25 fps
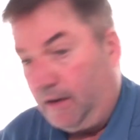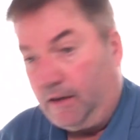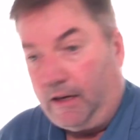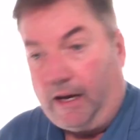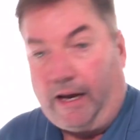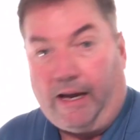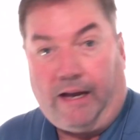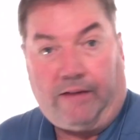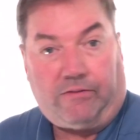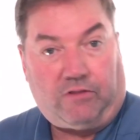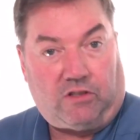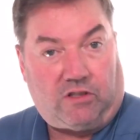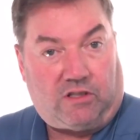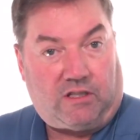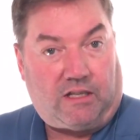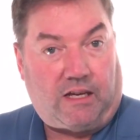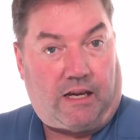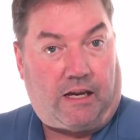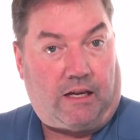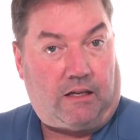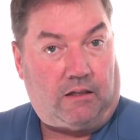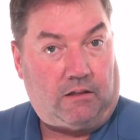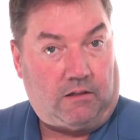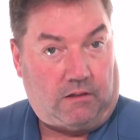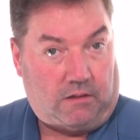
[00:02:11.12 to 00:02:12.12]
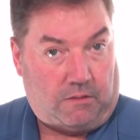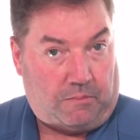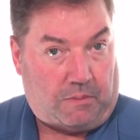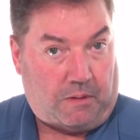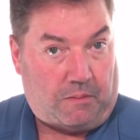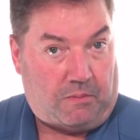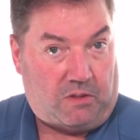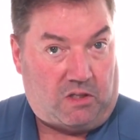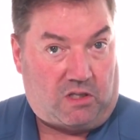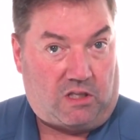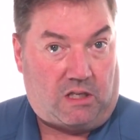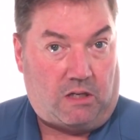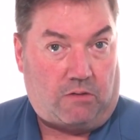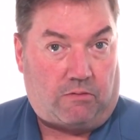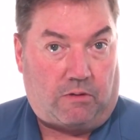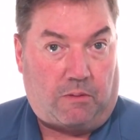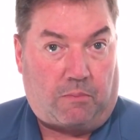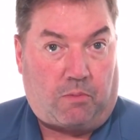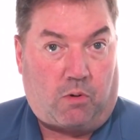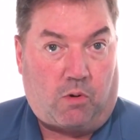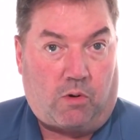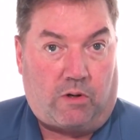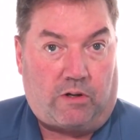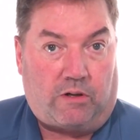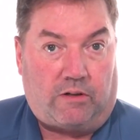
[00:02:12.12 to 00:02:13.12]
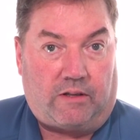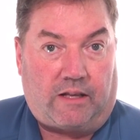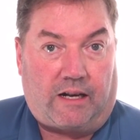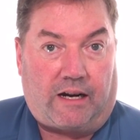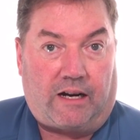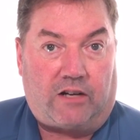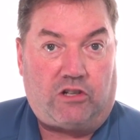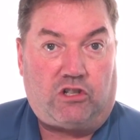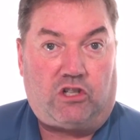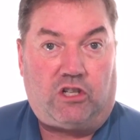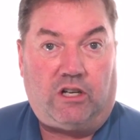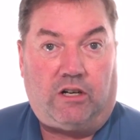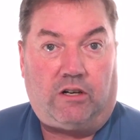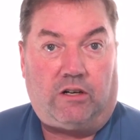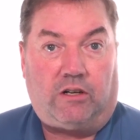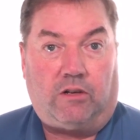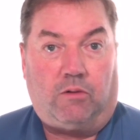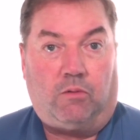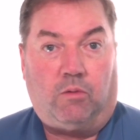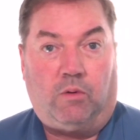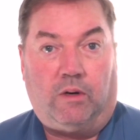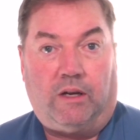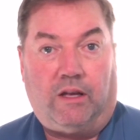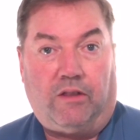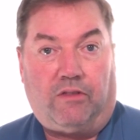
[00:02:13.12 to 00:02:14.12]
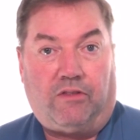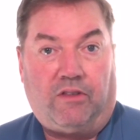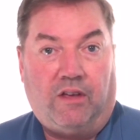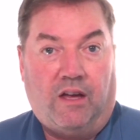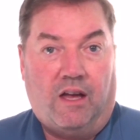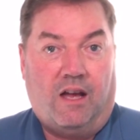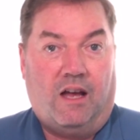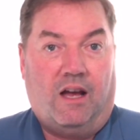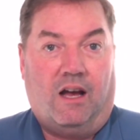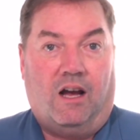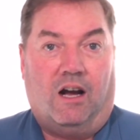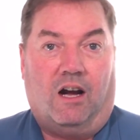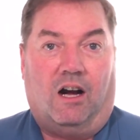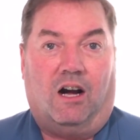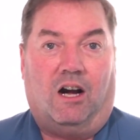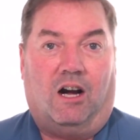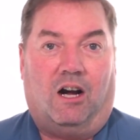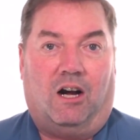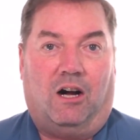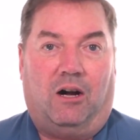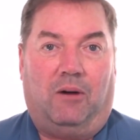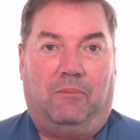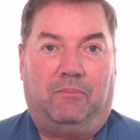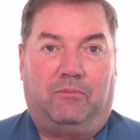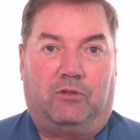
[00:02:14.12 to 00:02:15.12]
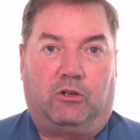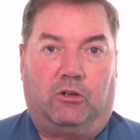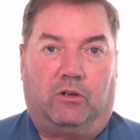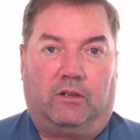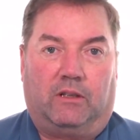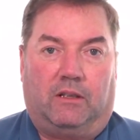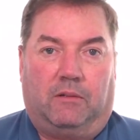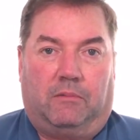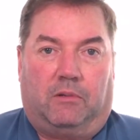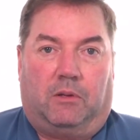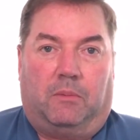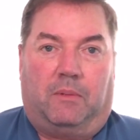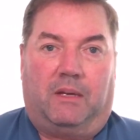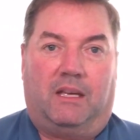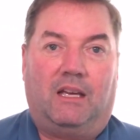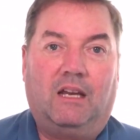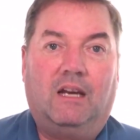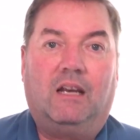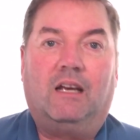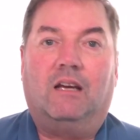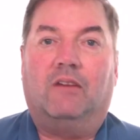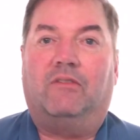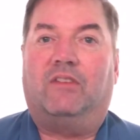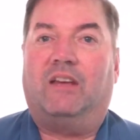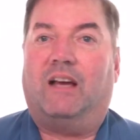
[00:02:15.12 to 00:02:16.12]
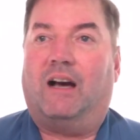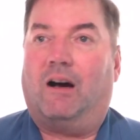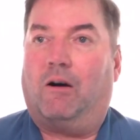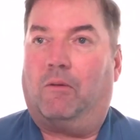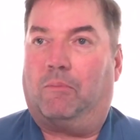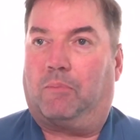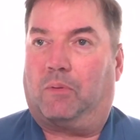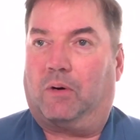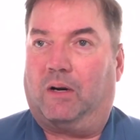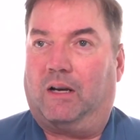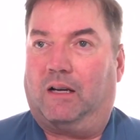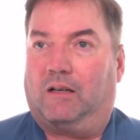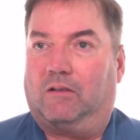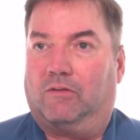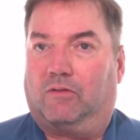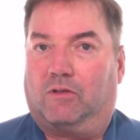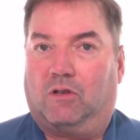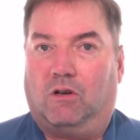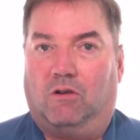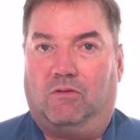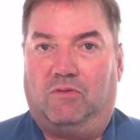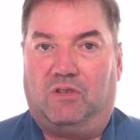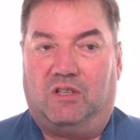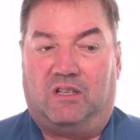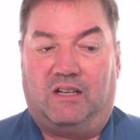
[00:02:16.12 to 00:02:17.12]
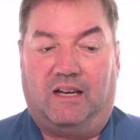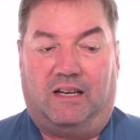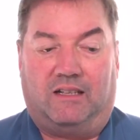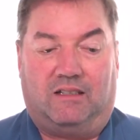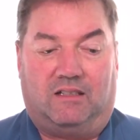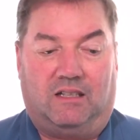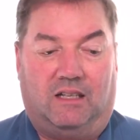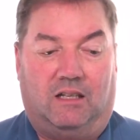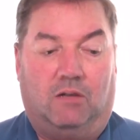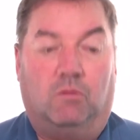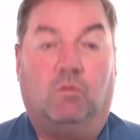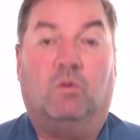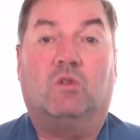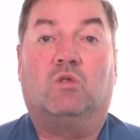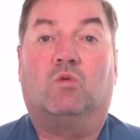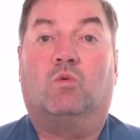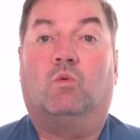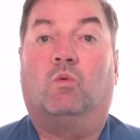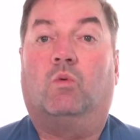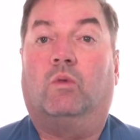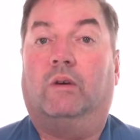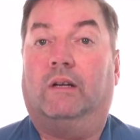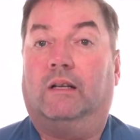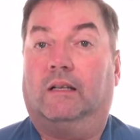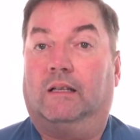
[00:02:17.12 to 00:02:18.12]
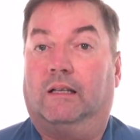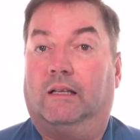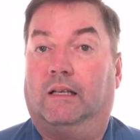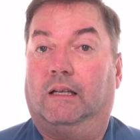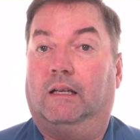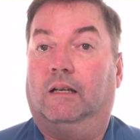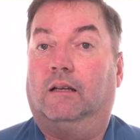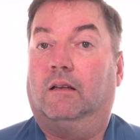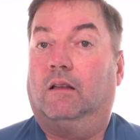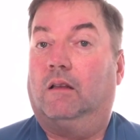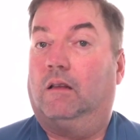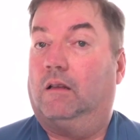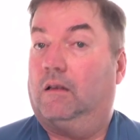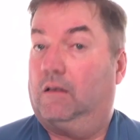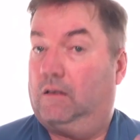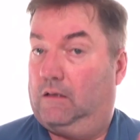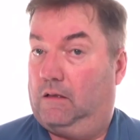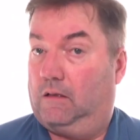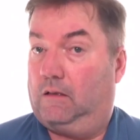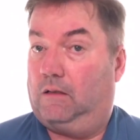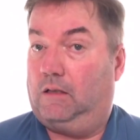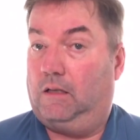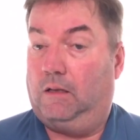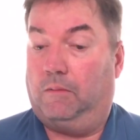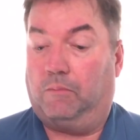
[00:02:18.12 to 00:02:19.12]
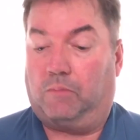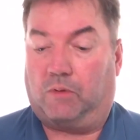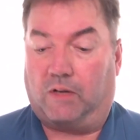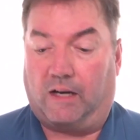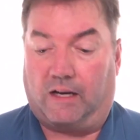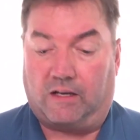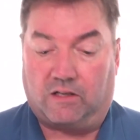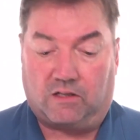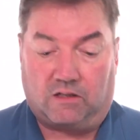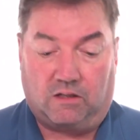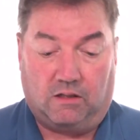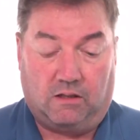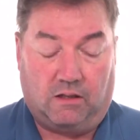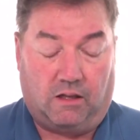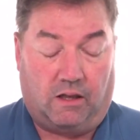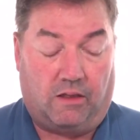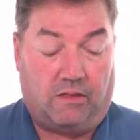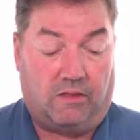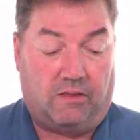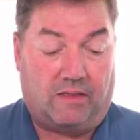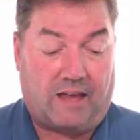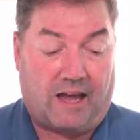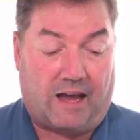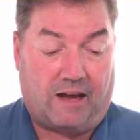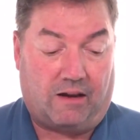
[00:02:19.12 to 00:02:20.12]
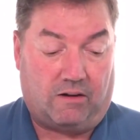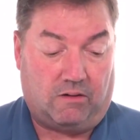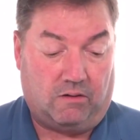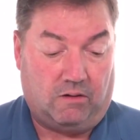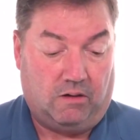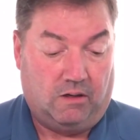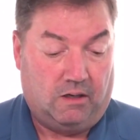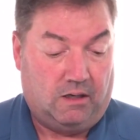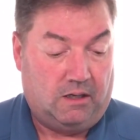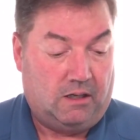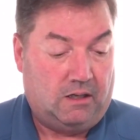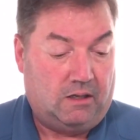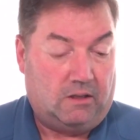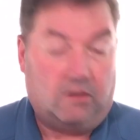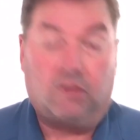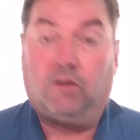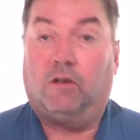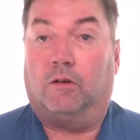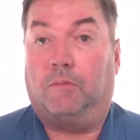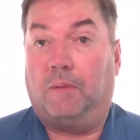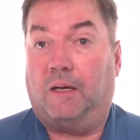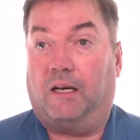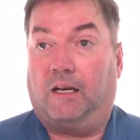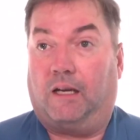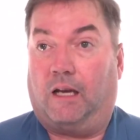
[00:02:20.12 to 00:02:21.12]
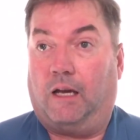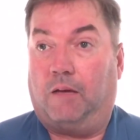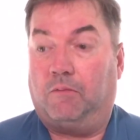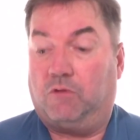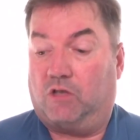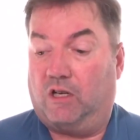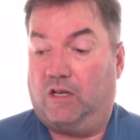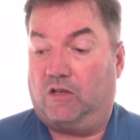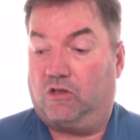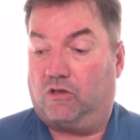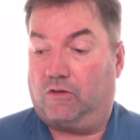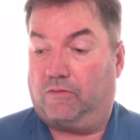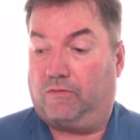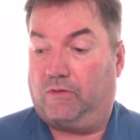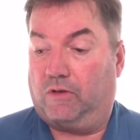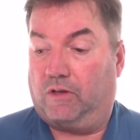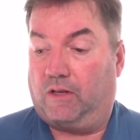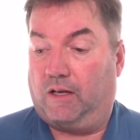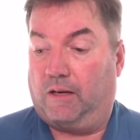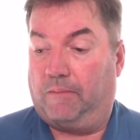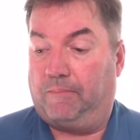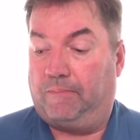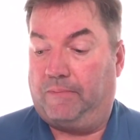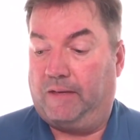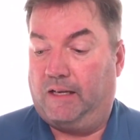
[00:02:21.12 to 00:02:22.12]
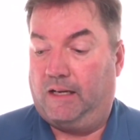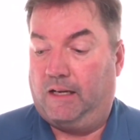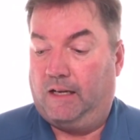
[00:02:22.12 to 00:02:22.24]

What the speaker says: I have to say, BBC reporter that I shared it with during the beginning of the outbreak of COVID-19 was really impressed. And that could have been a game changer for them.